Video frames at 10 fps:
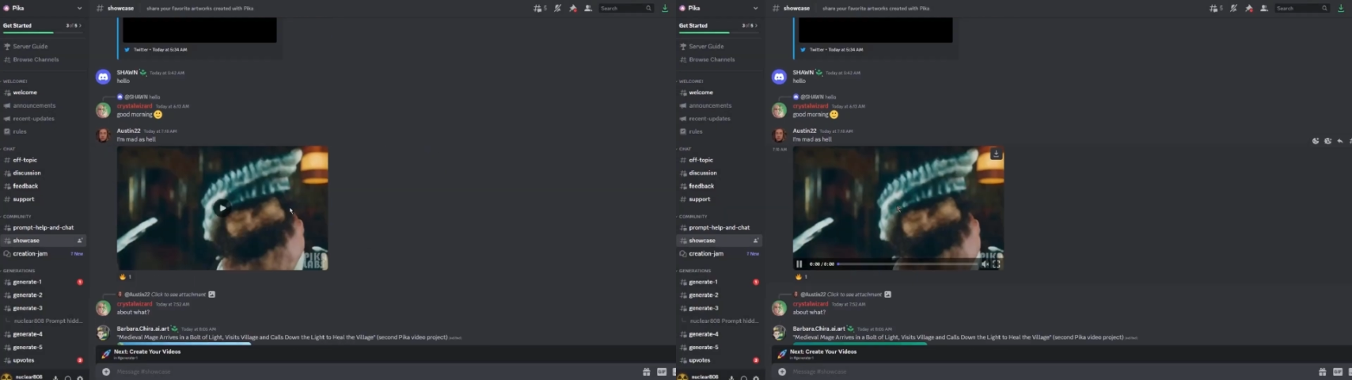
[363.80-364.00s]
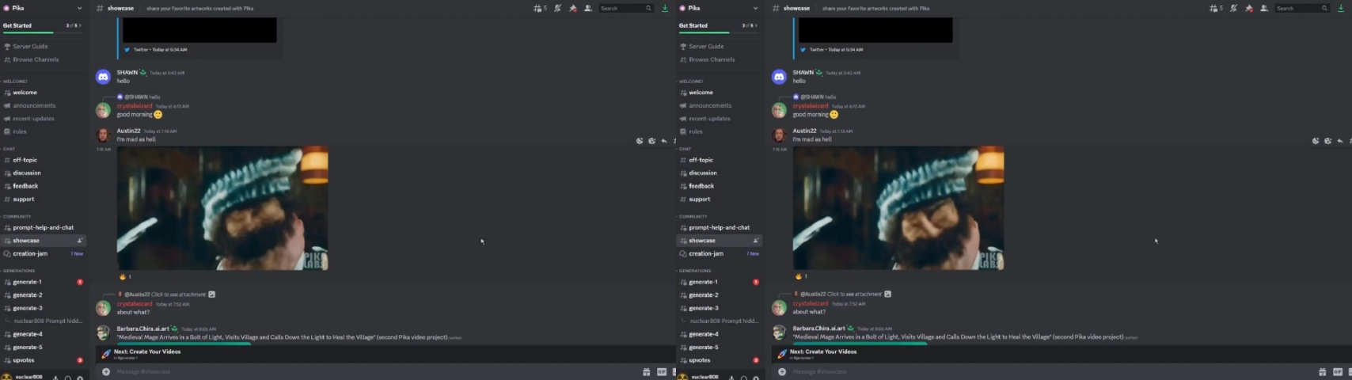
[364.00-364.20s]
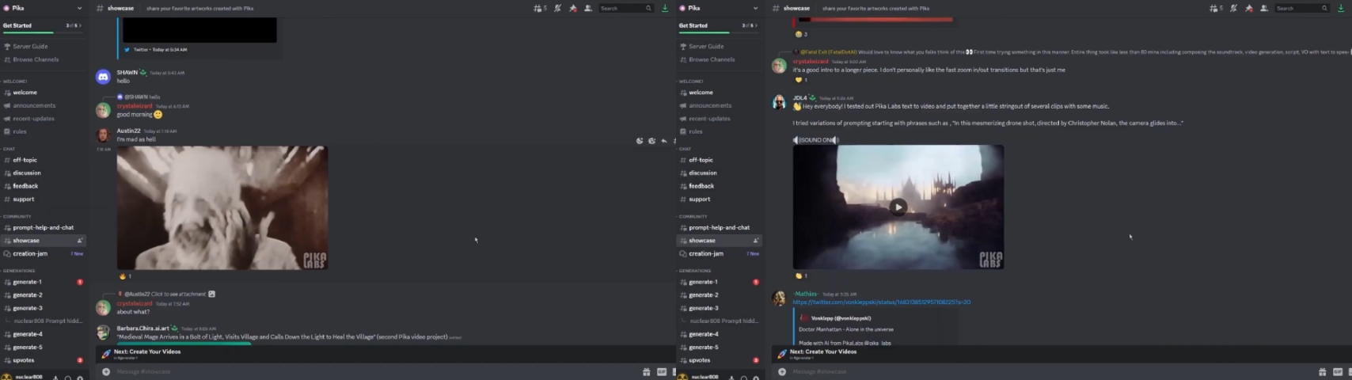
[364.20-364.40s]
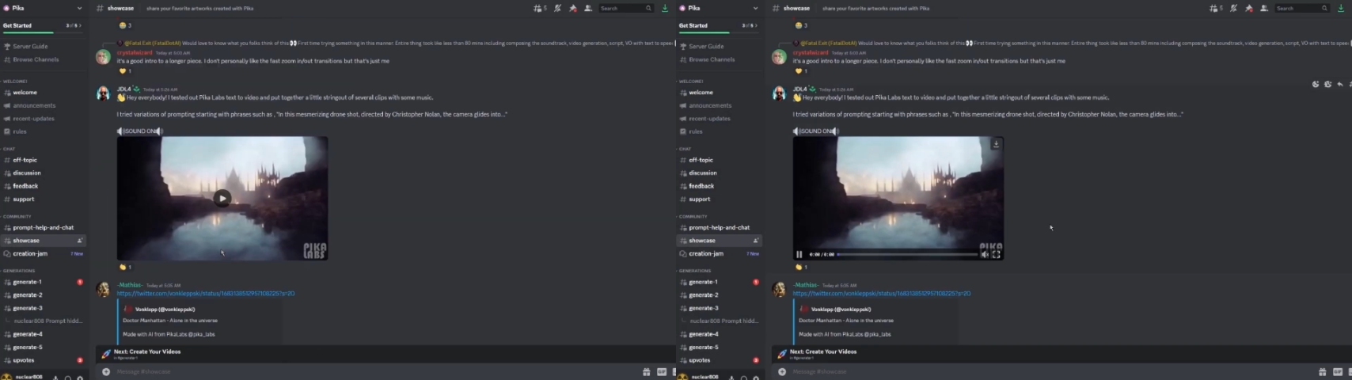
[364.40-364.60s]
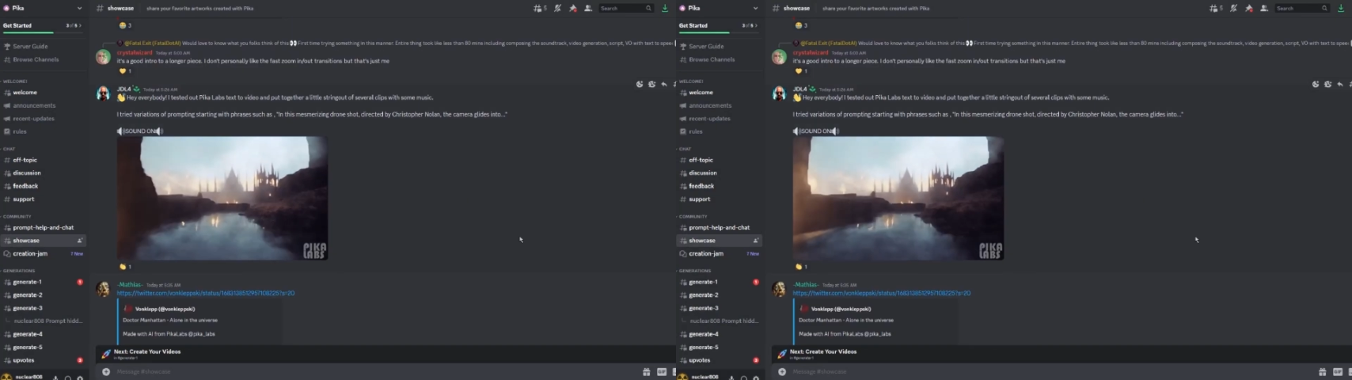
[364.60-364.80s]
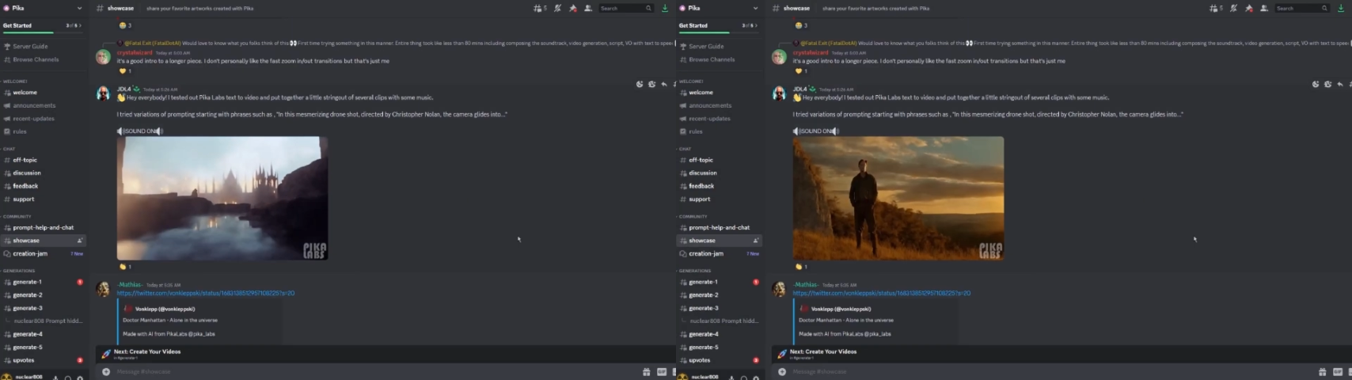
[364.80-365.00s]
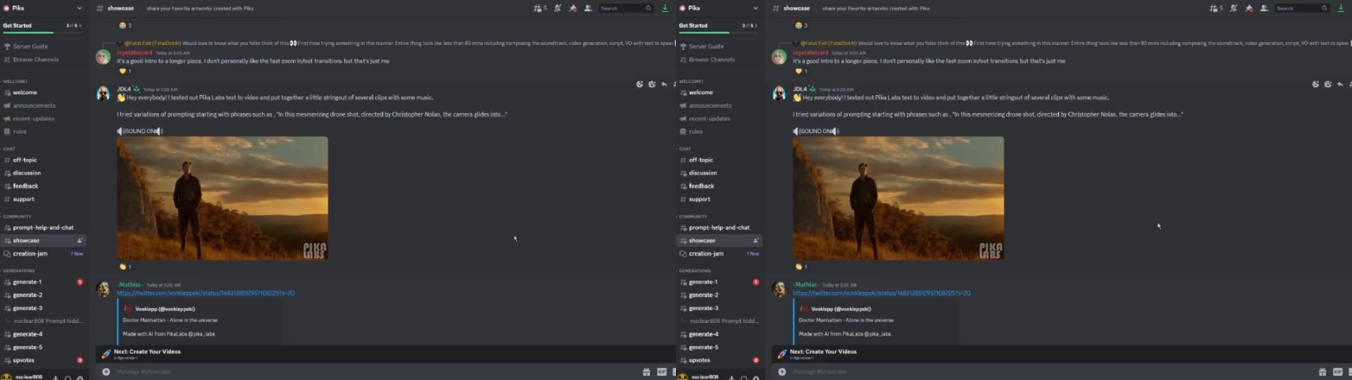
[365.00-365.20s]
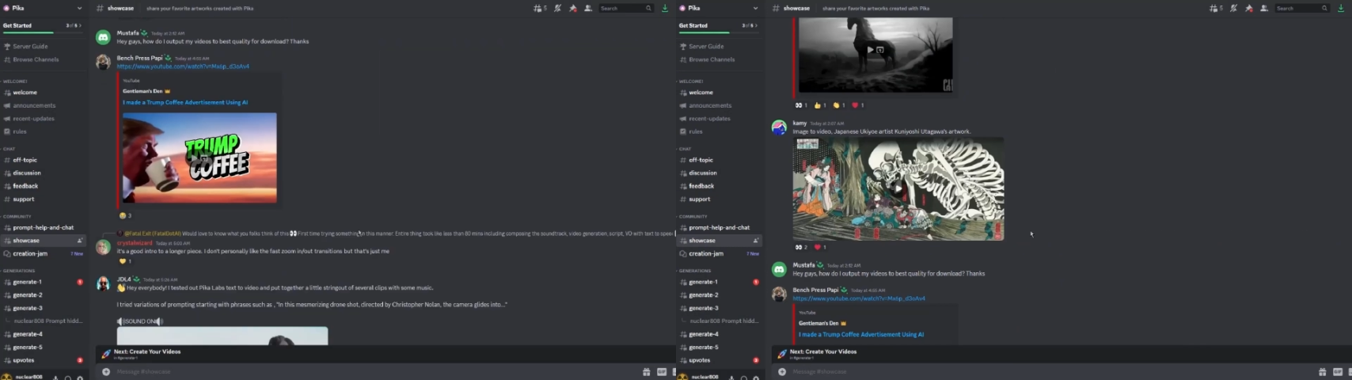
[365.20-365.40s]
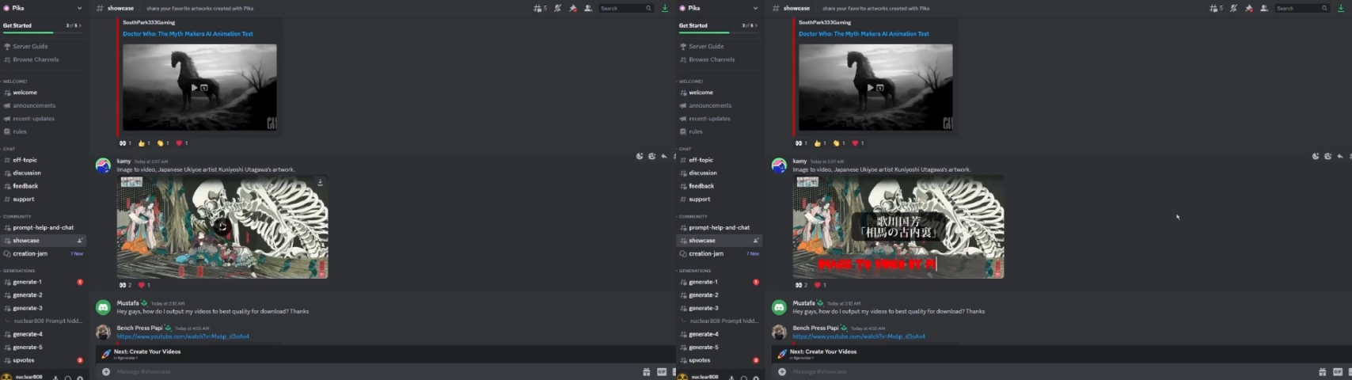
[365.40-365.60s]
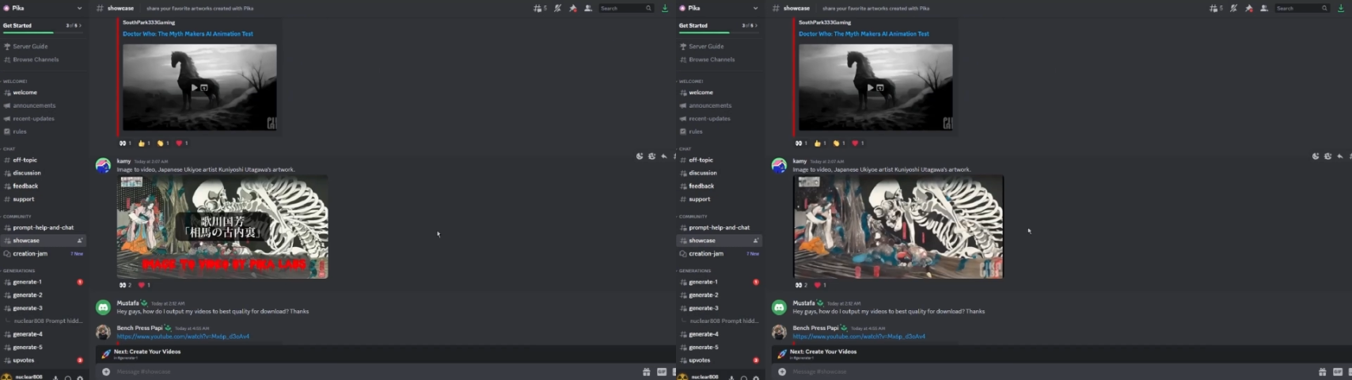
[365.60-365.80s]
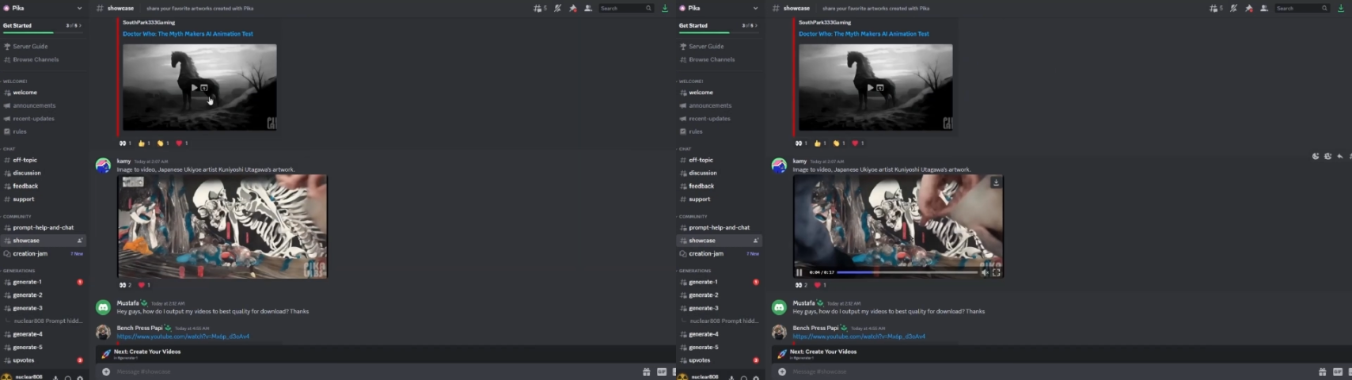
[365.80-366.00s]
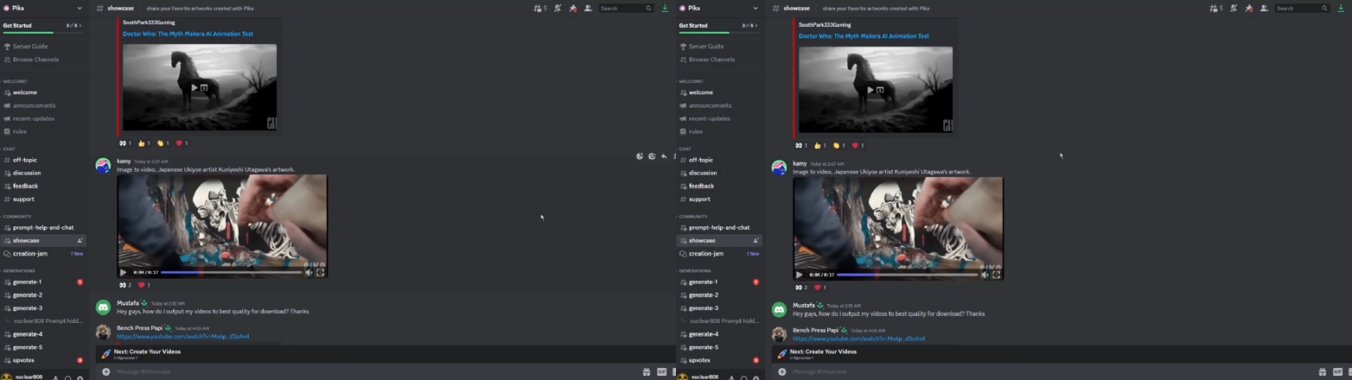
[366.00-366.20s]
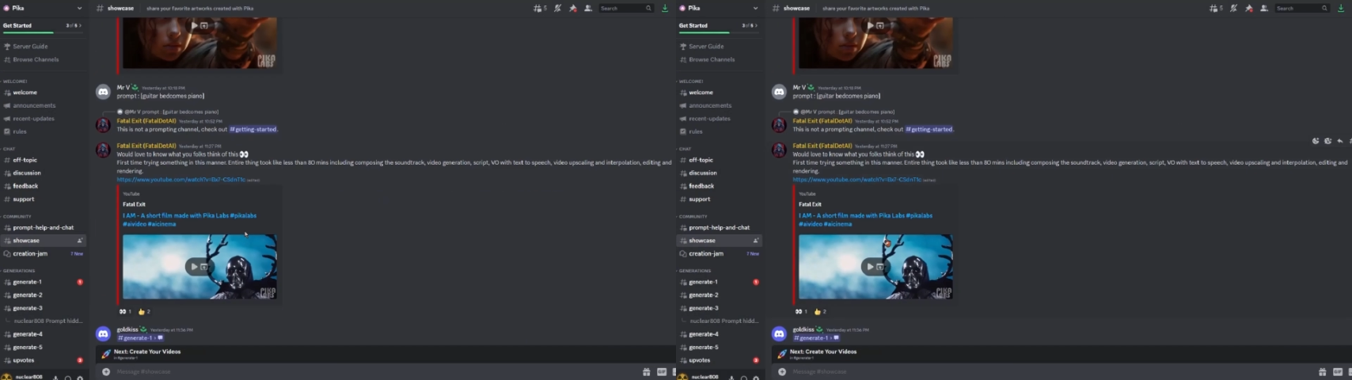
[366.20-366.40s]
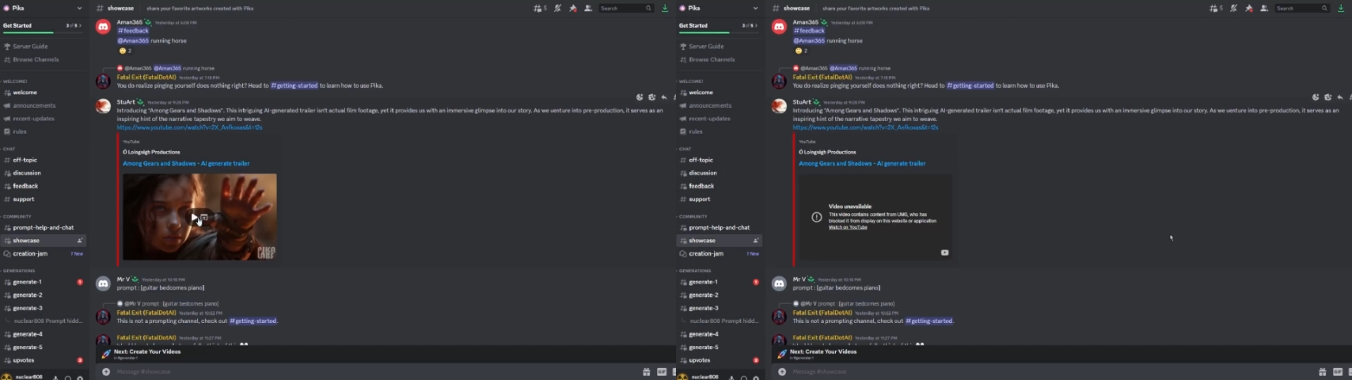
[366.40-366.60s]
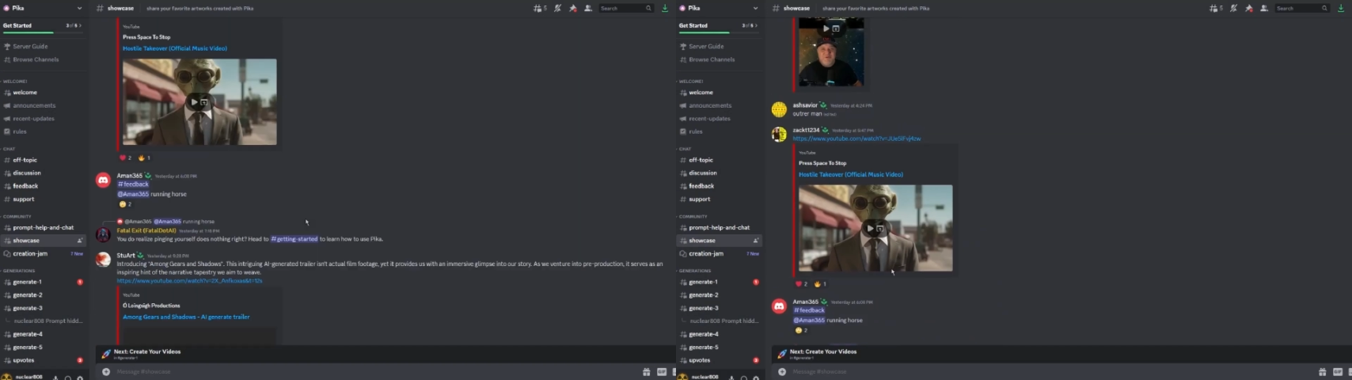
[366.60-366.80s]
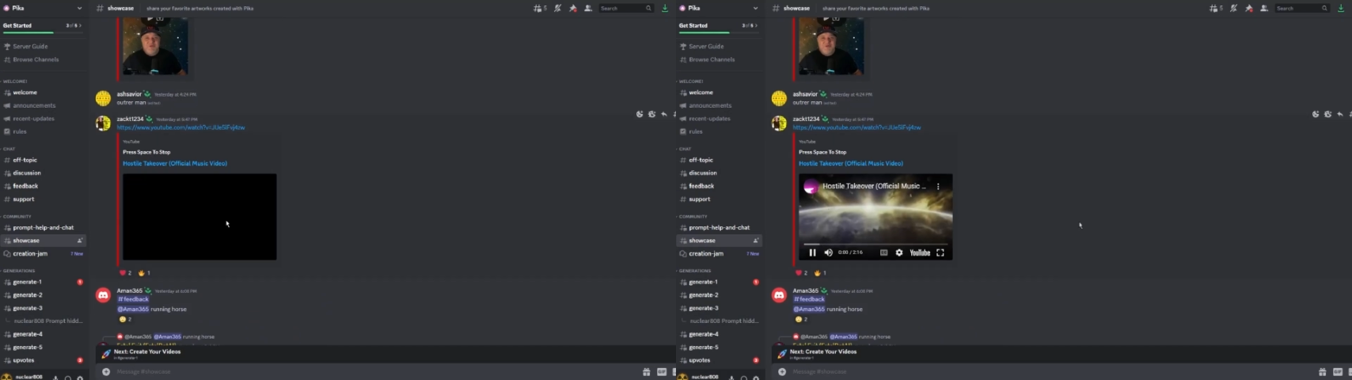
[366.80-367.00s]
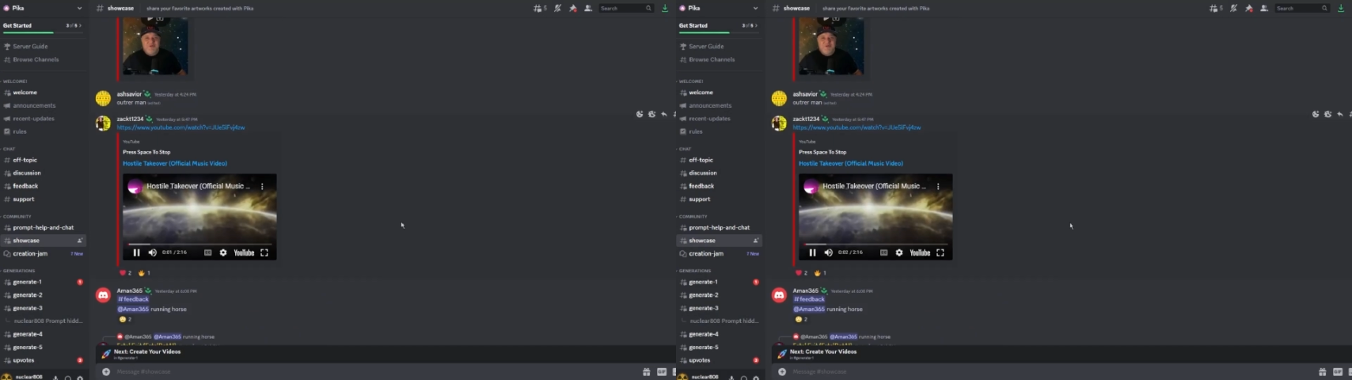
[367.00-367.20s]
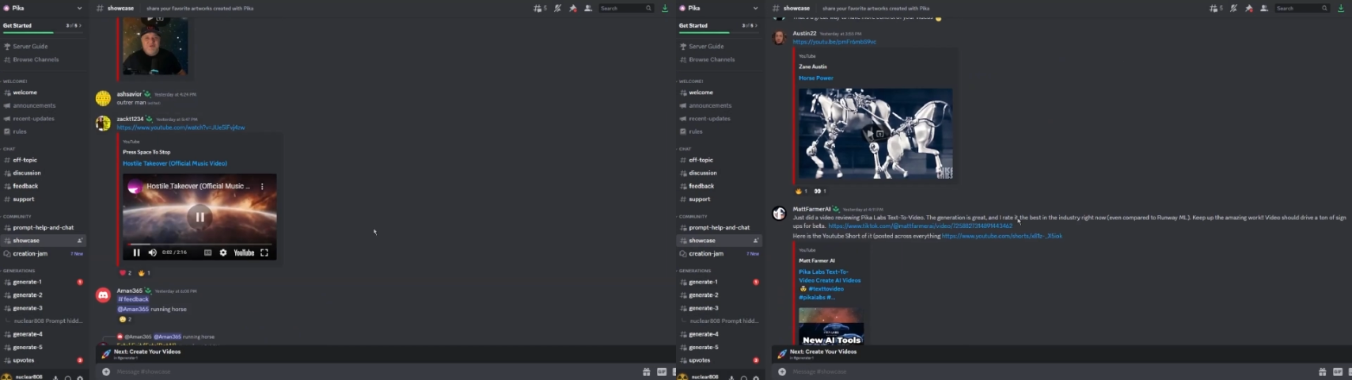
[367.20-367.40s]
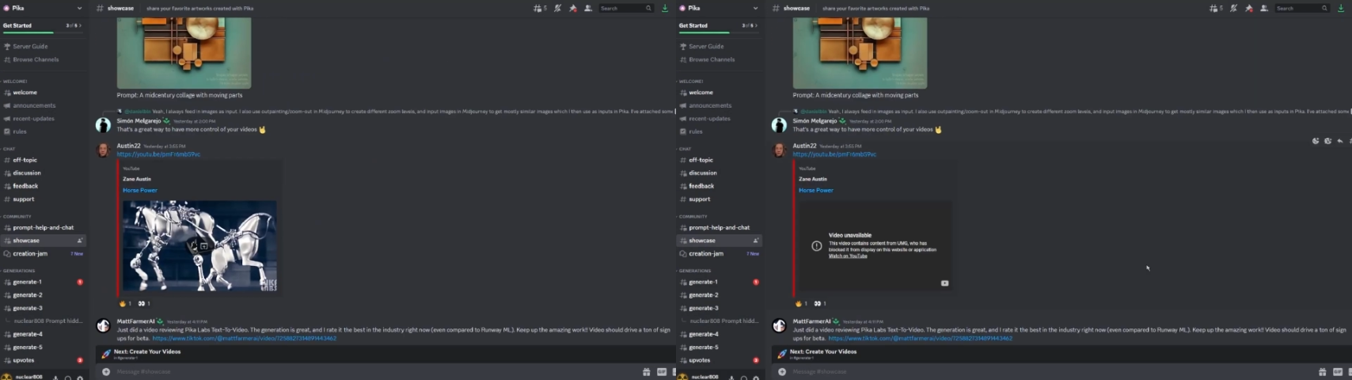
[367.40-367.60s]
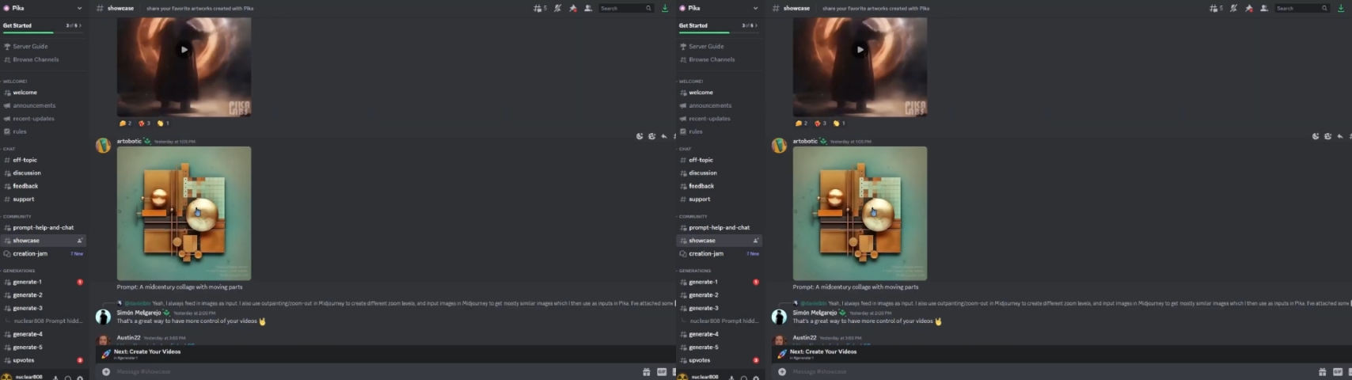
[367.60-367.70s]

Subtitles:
(no speaker visible)